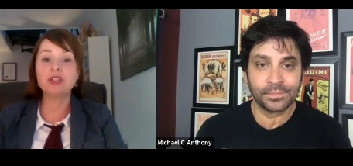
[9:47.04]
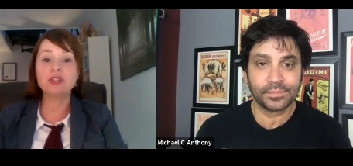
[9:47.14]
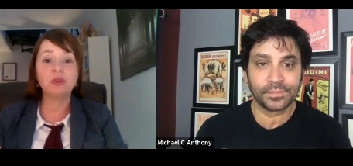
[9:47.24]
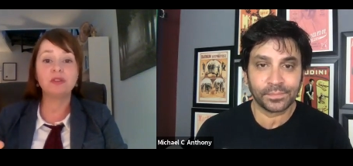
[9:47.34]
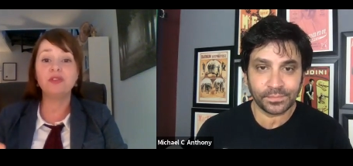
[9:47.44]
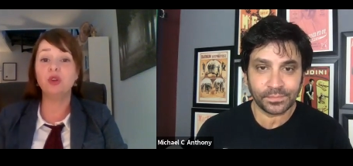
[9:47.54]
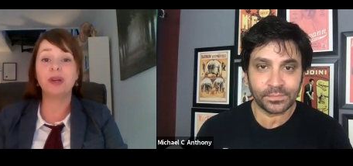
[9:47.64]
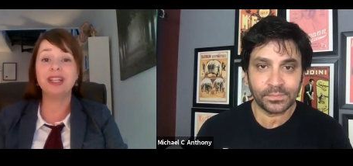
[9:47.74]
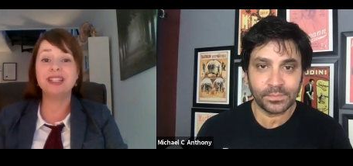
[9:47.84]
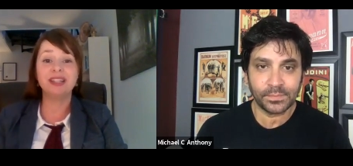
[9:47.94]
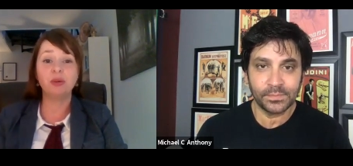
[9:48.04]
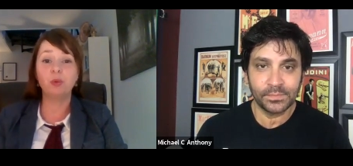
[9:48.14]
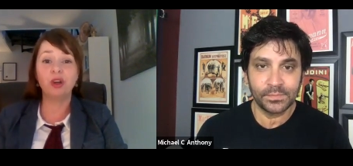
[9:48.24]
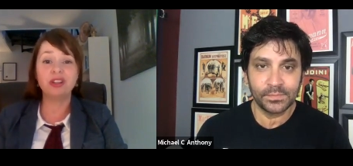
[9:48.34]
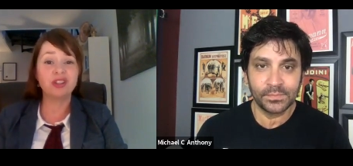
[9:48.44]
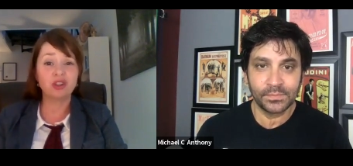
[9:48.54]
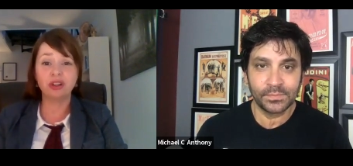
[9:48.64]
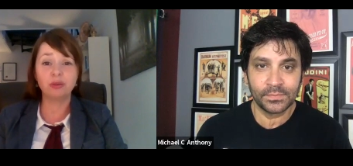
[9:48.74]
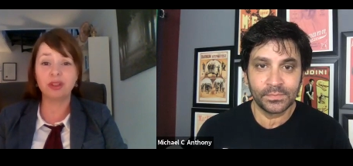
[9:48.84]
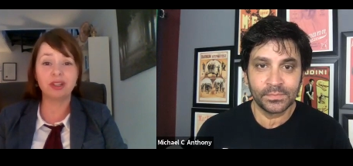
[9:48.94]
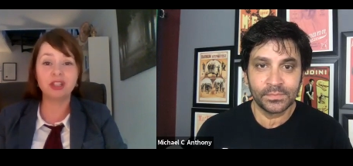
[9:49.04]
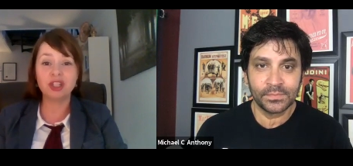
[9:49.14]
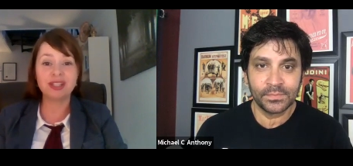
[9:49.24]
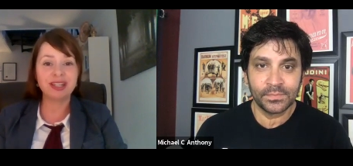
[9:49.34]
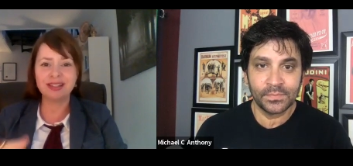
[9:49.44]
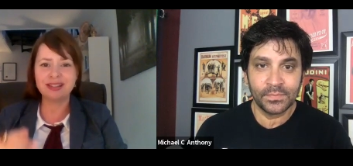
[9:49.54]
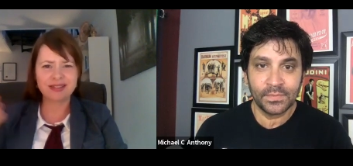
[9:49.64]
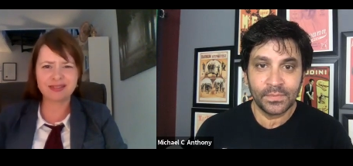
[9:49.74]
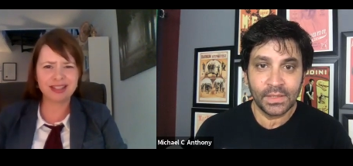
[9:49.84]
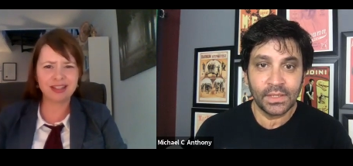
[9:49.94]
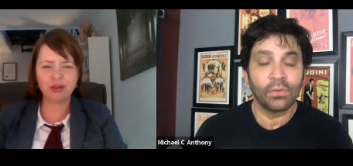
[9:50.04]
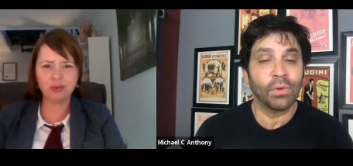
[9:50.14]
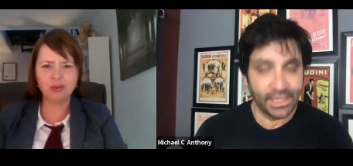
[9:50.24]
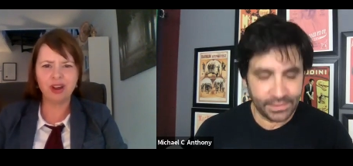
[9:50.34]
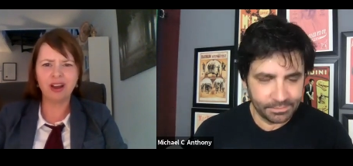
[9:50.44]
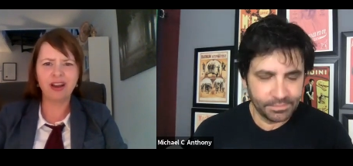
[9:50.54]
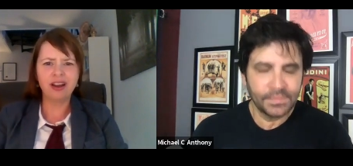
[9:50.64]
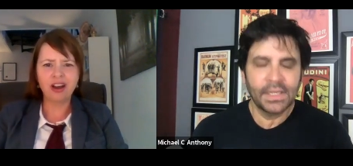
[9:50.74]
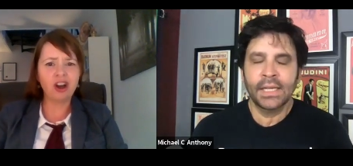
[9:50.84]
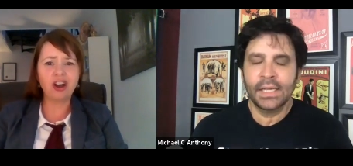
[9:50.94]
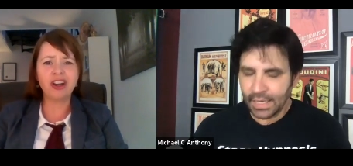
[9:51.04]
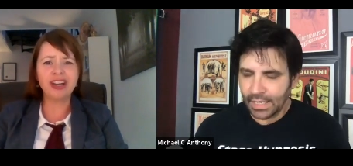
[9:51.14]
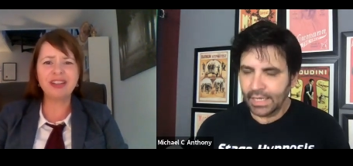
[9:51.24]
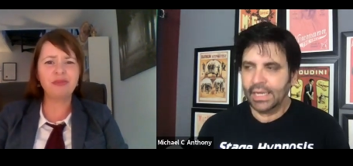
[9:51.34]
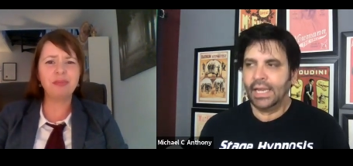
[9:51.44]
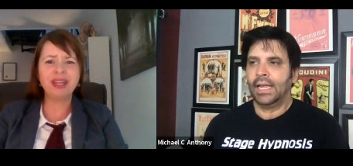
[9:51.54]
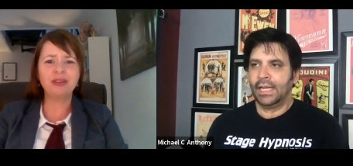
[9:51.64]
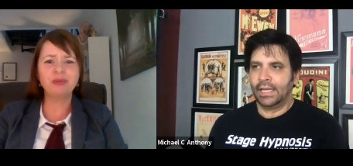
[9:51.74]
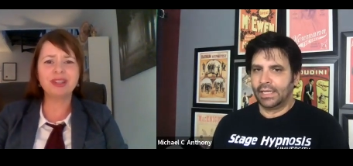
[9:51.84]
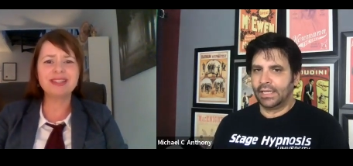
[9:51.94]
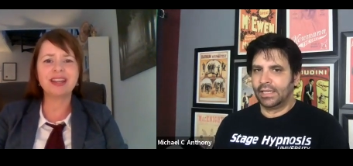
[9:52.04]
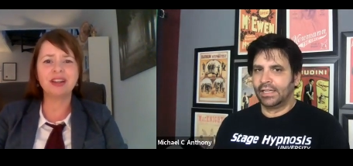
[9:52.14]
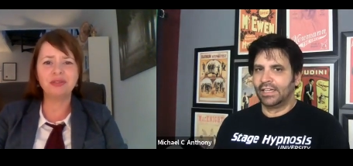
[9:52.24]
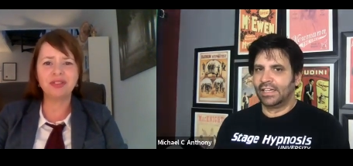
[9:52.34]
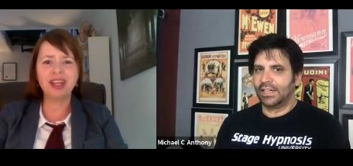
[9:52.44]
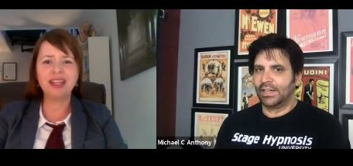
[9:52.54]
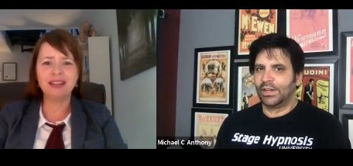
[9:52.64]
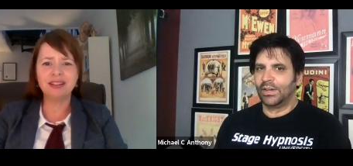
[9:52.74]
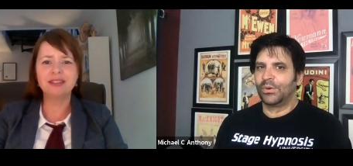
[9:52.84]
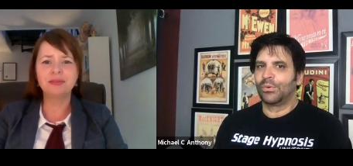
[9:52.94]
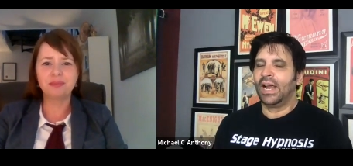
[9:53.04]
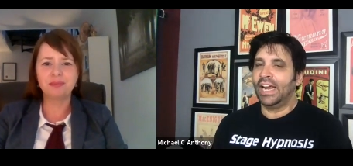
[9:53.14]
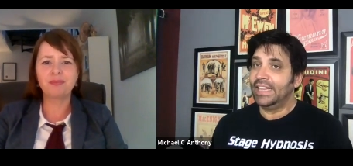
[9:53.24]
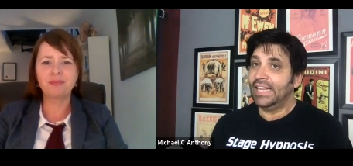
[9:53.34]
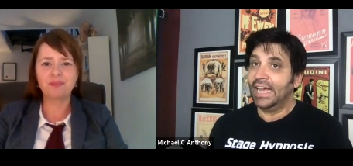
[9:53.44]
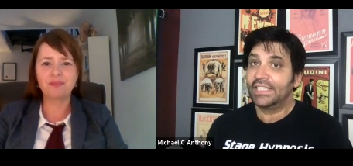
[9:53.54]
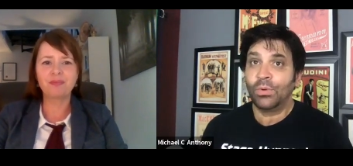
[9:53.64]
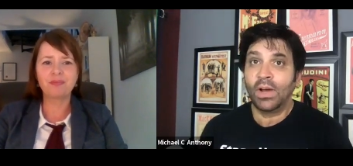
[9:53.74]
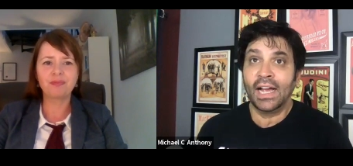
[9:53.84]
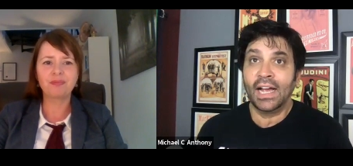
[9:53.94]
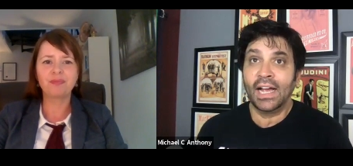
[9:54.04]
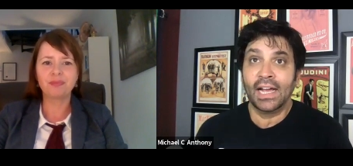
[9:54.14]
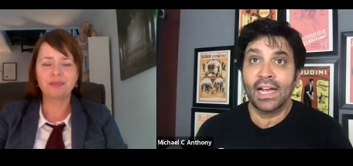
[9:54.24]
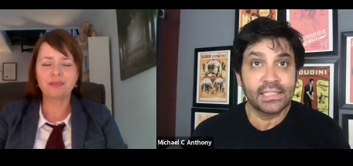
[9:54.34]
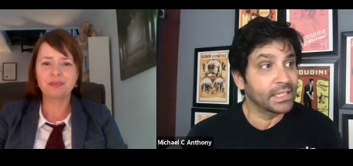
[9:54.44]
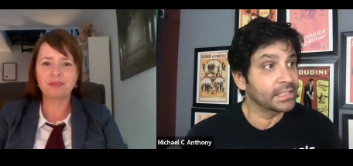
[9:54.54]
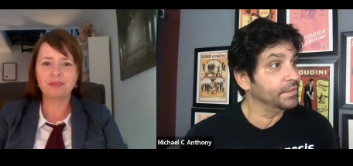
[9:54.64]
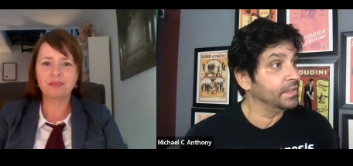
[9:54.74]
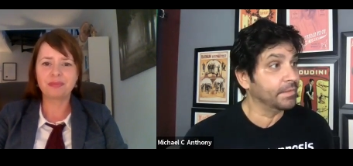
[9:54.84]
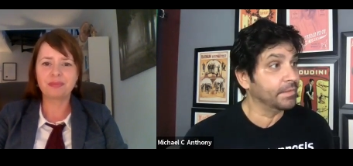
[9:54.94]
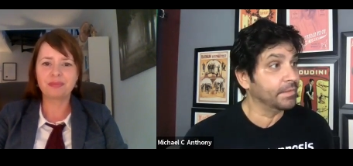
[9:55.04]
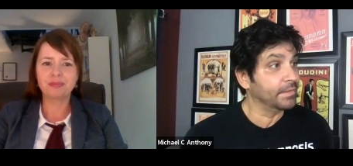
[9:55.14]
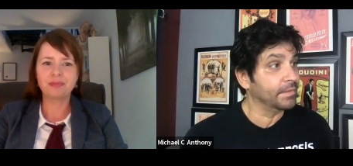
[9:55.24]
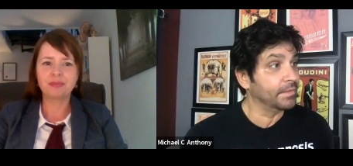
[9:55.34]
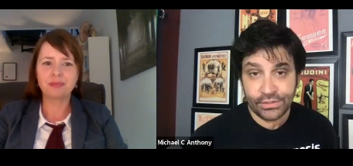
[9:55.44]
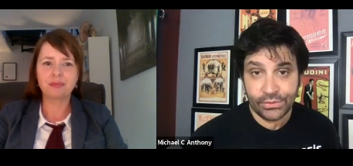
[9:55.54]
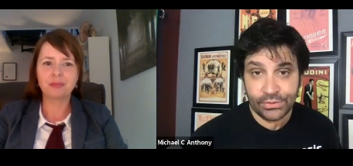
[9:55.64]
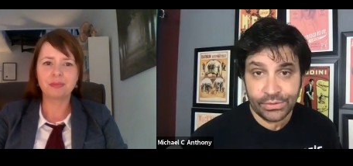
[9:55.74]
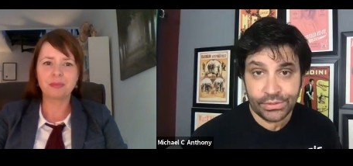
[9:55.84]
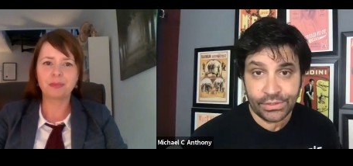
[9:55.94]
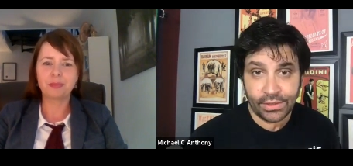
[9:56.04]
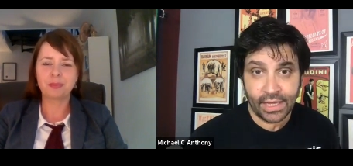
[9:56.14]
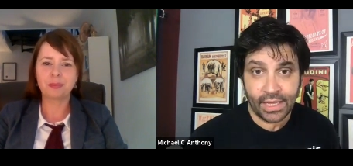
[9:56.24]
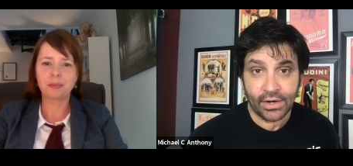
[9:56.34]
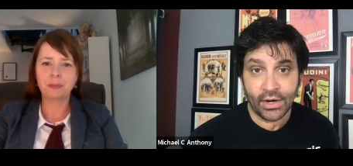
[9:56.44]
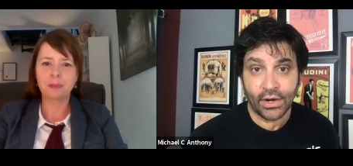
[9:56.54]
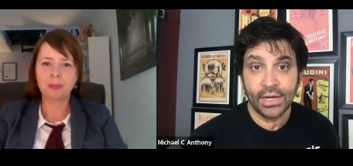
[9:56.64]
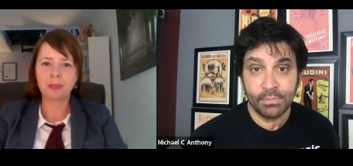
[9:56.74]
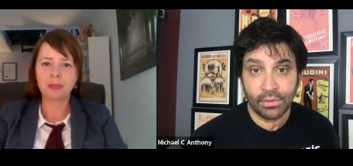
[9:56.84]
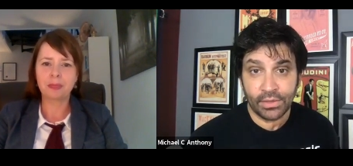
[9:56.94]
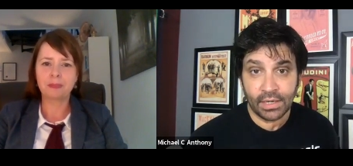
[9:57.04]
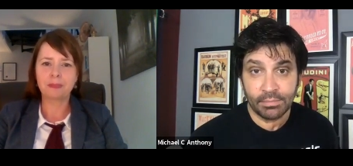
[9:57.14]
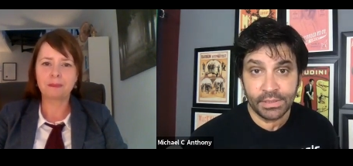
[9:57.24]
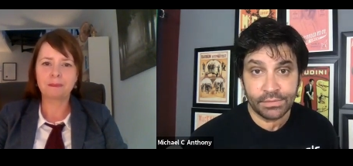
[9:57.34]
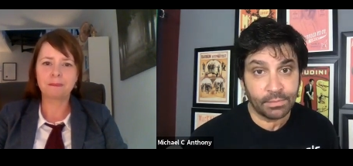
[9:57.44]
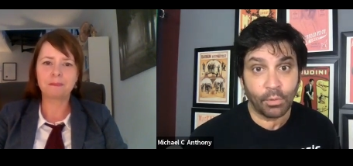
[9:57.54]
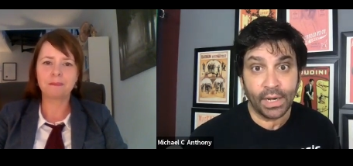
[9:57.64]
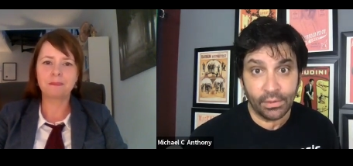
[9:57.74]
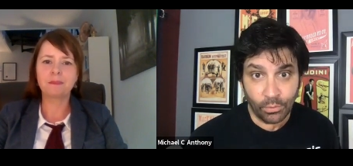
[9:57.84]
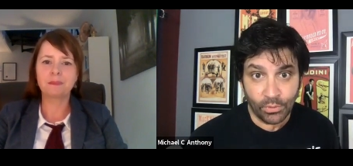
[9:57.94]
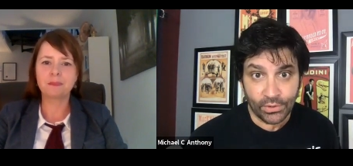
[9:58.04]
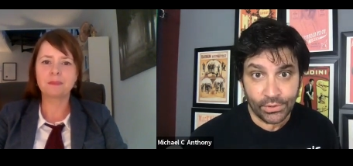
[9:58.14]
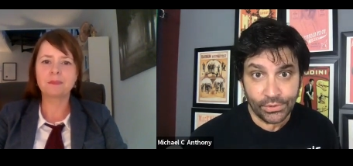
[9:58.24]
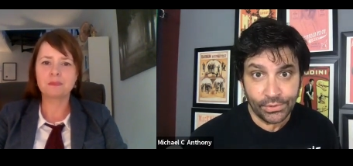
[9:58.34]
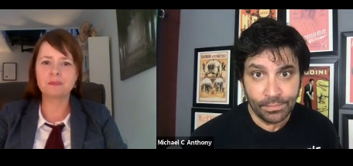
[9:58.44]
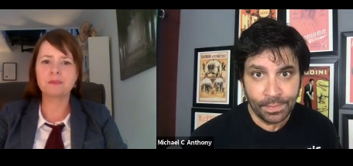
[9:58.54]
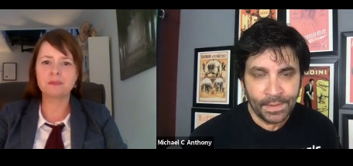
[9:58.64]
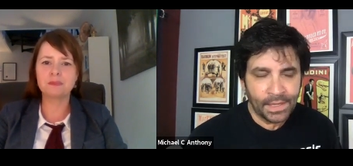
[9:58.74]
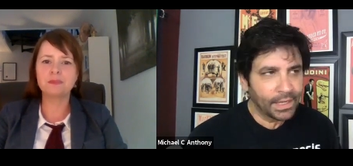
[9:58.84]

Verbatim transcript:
Speaker 1: just would have no idea where to start with the logistics. You know, right, right. How, how to even begin with this kind of thing.
Speaker 2: Right, and that's why I like to make it. So I've got many students that are hypnotherapists from around the world, mm.